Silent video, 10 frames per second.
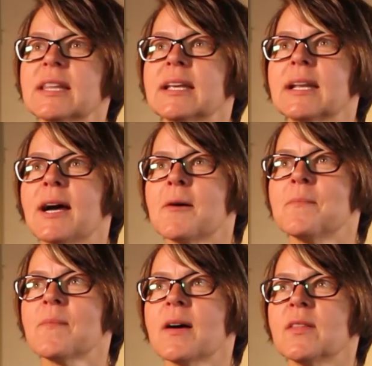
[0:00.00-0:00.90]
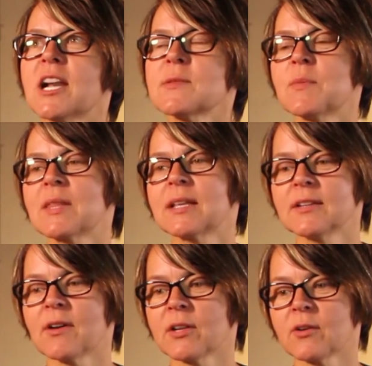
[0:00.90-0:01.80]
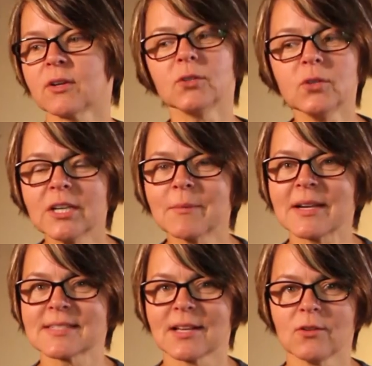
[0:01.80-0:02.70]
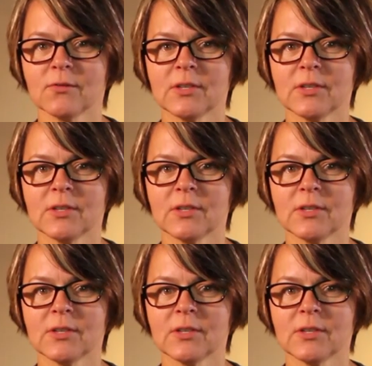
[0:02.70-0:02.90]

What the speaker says: that a lot of people that live out here, including myself,